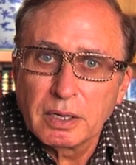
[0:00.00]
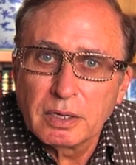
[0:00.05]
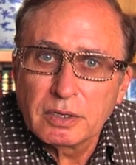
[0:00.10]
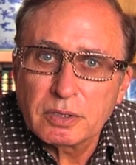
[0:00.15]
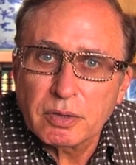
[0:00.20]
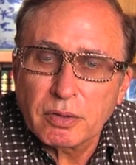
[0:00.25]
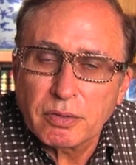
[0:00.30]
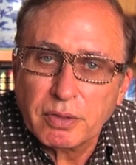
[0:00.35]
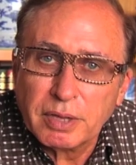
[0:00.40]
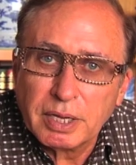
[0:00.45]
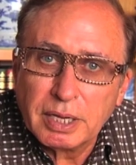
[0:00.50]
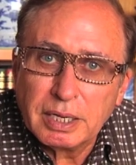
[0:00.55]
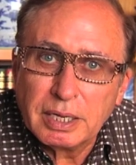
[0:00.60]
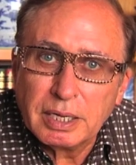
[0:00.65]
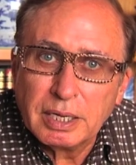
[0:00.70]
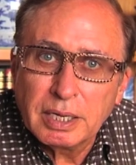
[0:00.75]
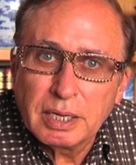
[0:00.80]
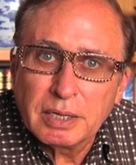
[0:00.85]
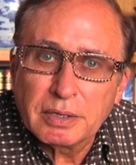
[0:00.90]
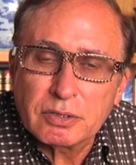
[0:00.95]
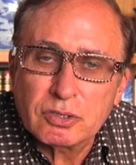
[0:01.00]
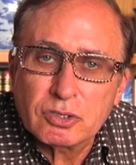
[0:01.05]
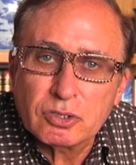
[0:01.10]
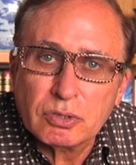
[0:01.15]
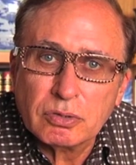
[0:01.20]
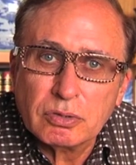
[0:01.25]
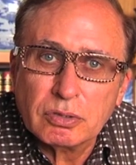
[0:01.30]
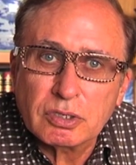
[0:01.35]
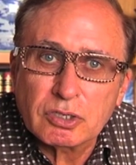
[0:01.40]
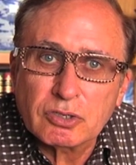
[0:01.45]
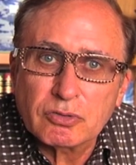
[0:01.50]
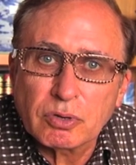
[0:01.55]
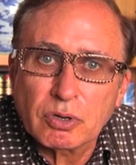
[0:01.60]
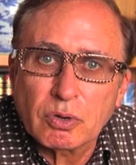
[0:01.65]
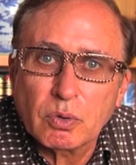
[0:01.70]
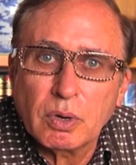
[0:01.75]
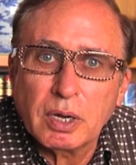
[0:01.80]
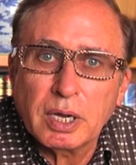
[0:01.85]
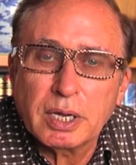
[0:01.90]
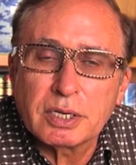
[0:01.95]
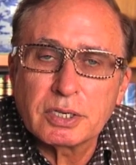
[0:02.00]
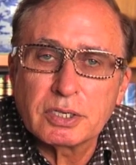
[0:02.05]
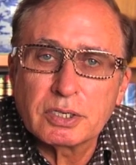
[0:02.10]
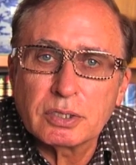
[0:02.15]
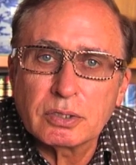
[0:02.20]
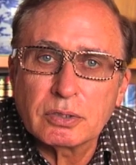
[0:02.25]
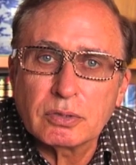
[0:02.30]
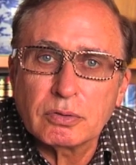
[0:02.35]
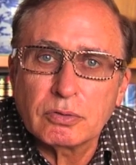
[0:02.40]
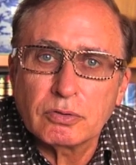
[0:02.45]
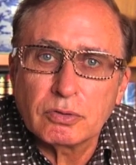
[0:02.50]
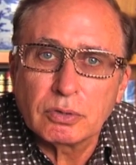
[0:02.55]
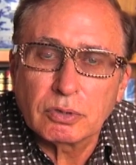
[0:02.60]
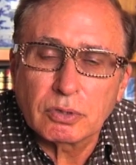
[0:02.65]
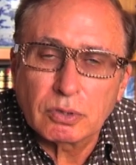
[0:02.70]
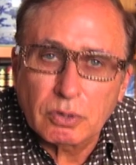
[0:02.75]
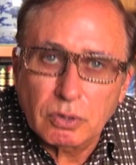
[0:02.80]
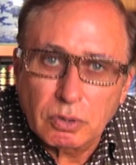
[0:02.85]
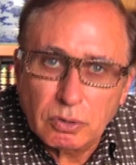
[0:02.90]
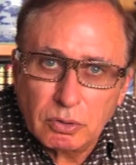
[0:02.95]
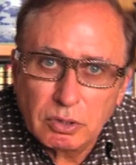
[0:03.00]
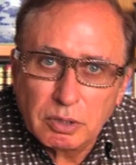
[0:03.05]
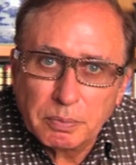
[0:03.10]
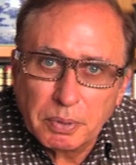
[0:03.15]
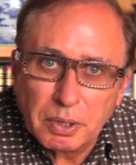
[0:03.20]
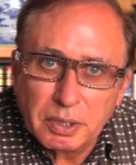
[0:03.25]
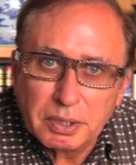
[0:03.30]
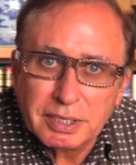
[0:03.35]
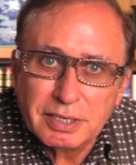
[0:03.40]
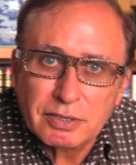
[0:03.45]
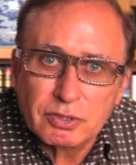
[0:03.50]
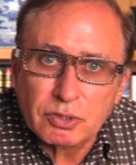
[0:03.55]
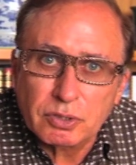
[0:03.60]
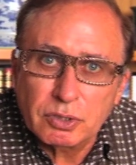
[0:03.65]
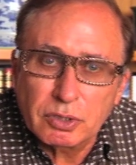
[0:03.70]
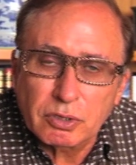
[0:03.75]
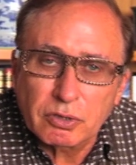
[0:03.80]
So there, the student is required to call upon his or her